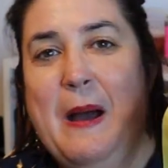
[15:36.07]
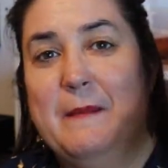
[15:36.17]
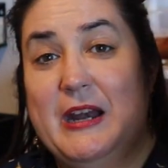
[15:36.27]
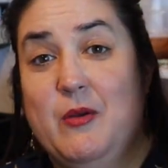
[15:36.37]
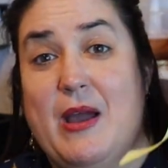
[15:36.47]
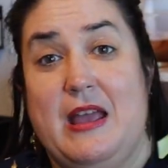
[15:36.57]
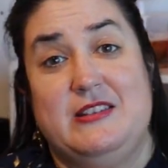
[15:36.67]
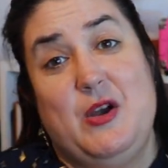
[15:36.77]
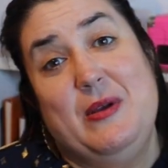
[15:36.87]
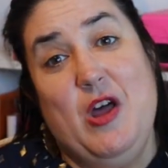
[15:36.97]
But anyway,
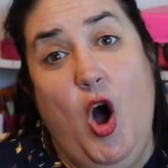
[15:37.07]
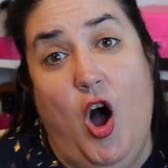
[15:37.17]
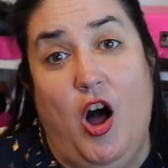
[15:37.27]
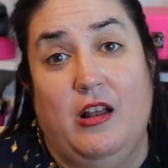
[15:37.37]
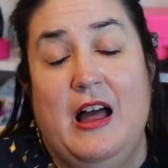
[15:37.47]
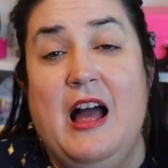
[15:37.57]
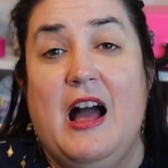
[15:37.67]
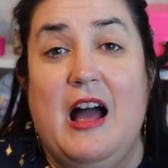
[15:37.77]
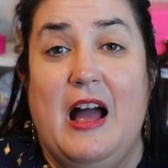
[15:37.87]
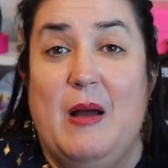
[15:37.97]
so in the haul,
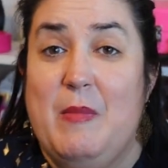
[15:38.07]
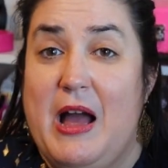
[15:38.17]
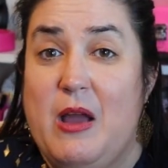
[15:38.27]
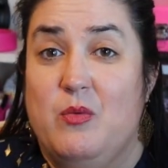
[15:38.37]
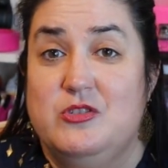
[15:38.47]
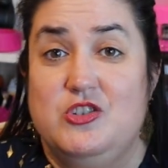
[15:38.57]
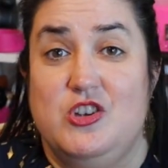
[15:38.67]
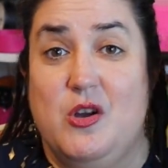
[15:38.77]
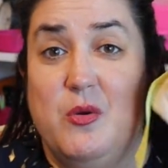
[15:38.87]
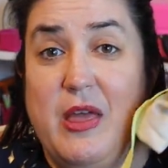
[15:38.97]
I will
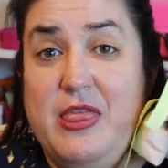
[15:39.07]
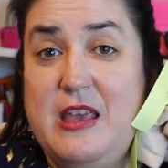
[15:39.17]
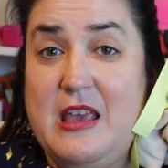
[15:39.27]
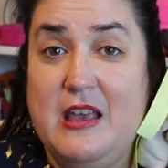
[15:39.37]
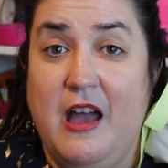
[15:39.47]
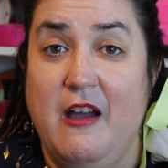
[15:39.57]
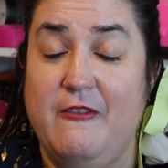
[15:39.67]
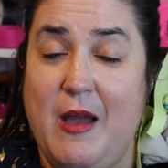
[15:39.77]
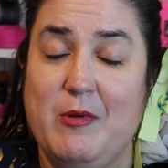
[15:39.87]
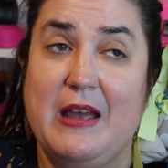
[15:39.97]
show the
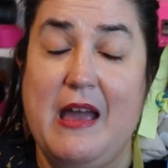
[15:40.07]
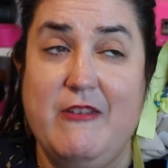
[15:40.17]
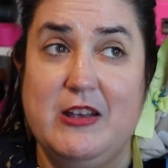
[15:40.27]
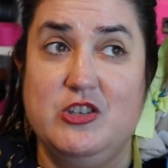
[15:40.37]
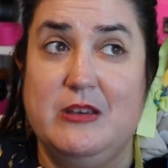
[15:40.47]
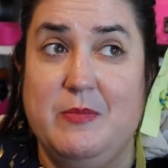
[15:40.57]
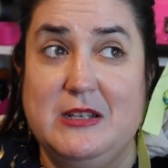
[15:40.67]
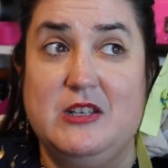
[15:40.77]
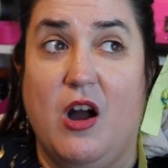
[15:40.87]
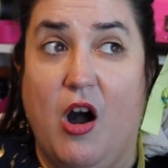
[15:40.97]
fabric. I've actually been
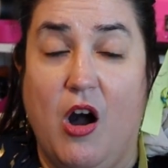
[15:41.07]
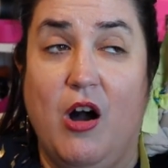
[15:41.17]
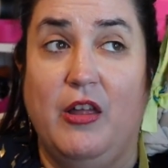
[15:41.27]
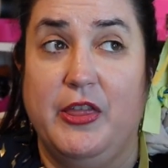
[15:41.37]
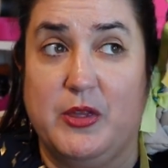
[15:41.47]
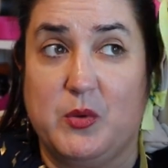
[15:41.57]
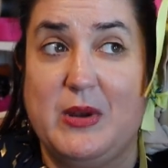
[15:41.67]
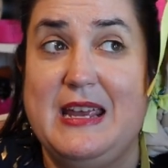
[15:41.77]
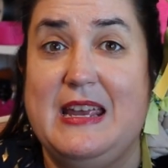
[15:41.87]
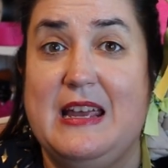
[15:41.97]
to all
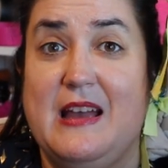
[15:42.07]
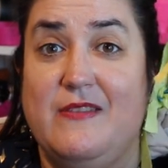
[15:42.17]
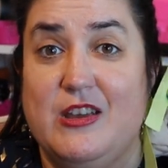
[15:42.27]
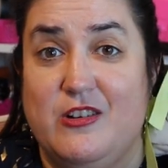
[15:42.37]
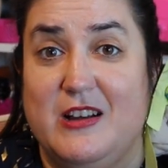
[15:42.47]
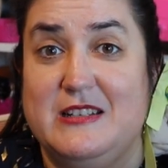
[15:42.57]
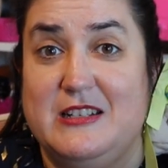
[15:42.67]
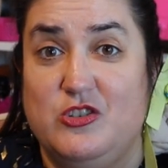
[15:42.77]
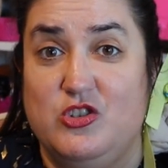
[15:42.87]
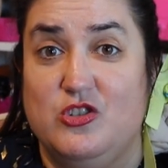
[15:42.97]
3 of the
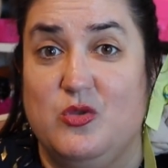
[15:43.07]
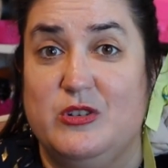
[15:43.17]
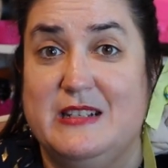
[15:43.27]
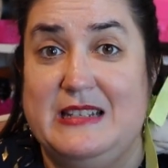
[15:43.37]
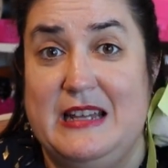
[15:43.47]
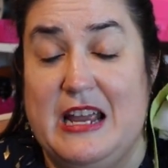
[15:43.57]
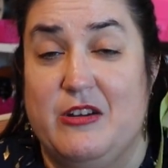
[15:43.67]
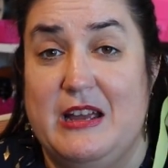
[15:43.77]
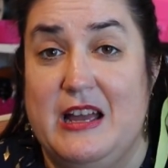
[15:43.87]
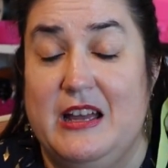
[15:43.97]
cross-stitch stores in the
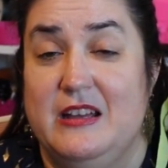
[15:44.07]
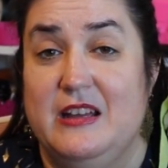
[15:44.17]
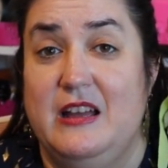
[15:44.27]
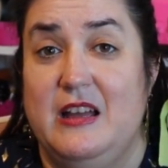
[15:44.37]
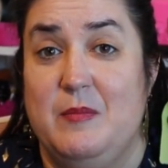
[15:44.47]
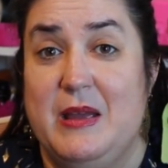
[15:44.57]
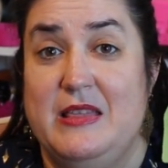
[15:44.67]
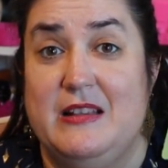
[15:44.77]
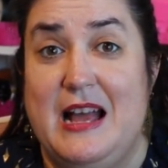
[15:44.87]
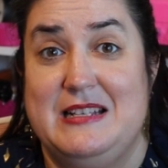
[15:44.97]
area in
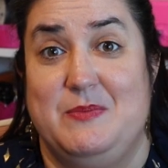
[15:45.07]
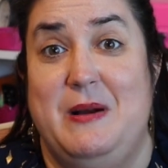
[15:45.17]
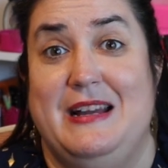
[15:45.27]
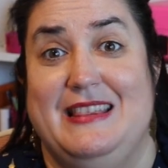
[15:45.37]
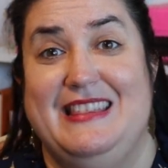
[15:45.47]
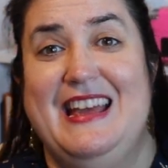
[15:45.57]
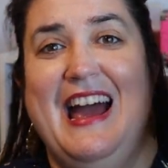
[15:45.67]
the last month.